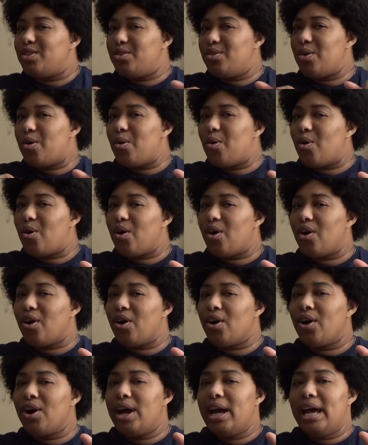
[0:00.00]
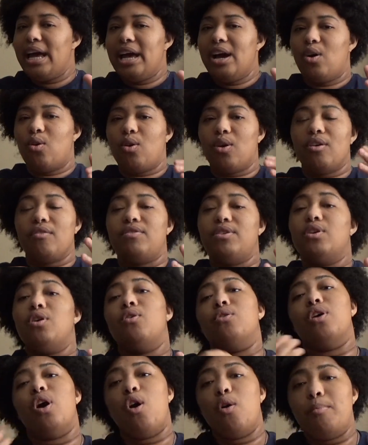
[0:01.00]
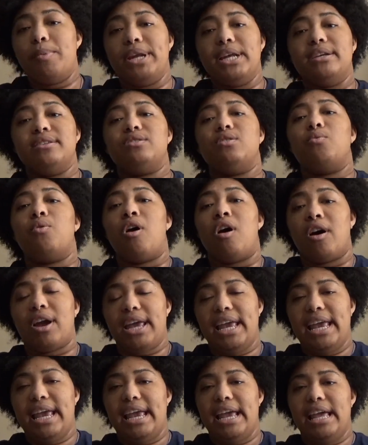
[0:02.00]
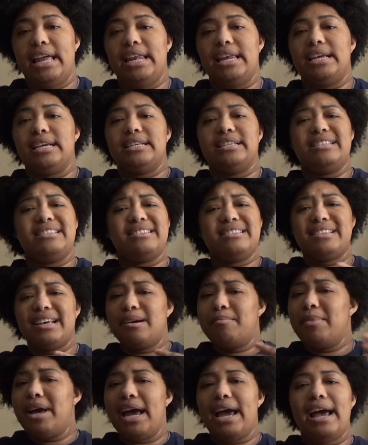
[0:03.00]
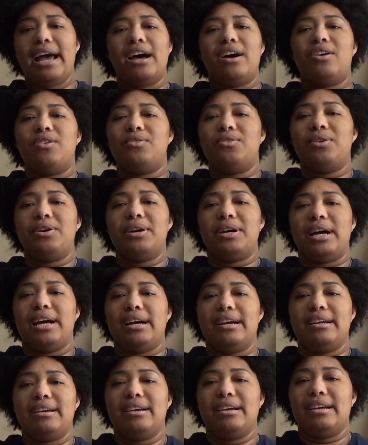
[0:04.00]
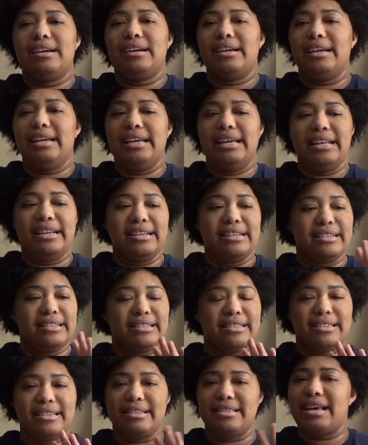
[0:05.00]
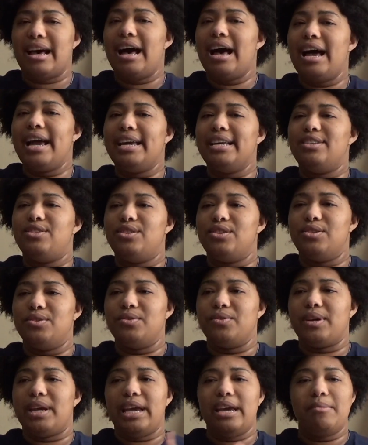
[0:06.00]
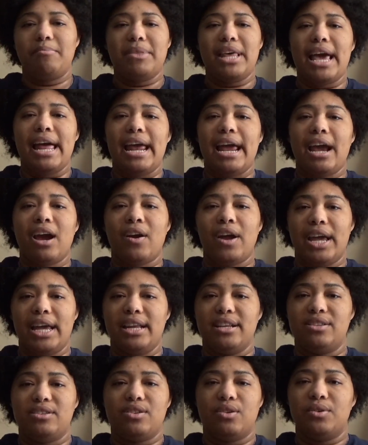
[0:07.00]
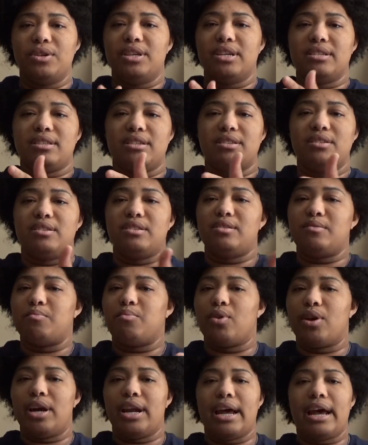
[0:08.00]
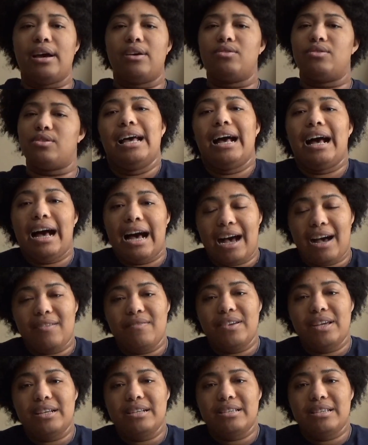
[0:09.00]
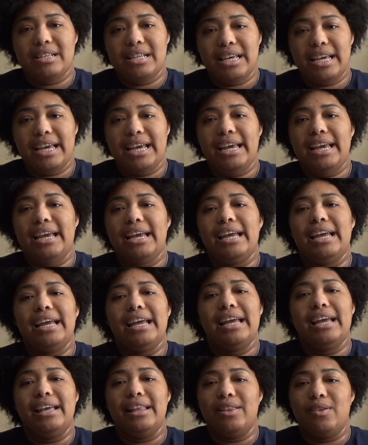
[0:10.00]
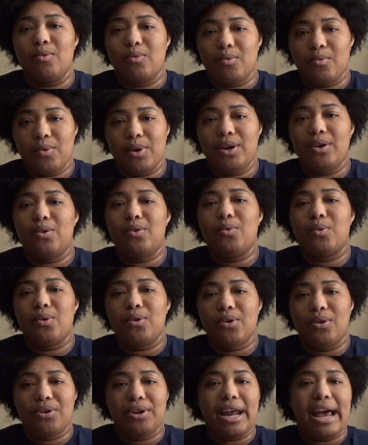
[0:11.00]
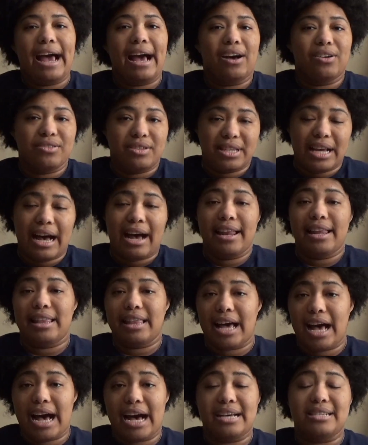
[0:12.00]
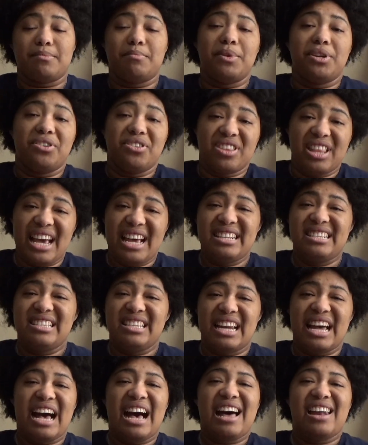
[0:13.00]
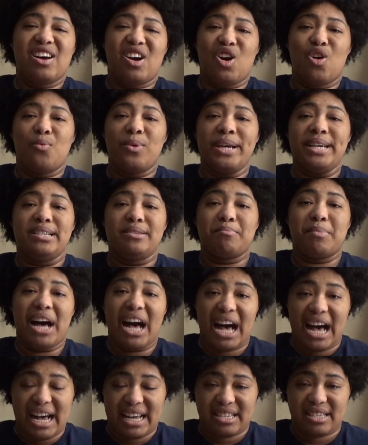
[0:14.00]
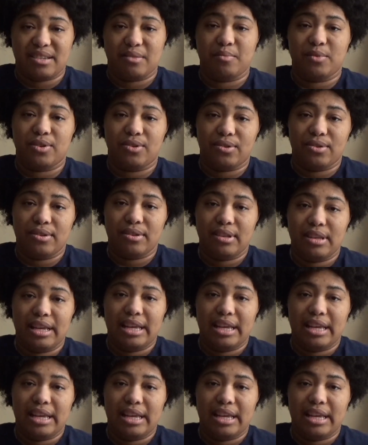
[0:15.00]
the door, or if you go and open it to walk in. Somehow it is designed to keep that air in so it doesn't spread out. Obviously, in the real world outside of a hospital, that's not always possible.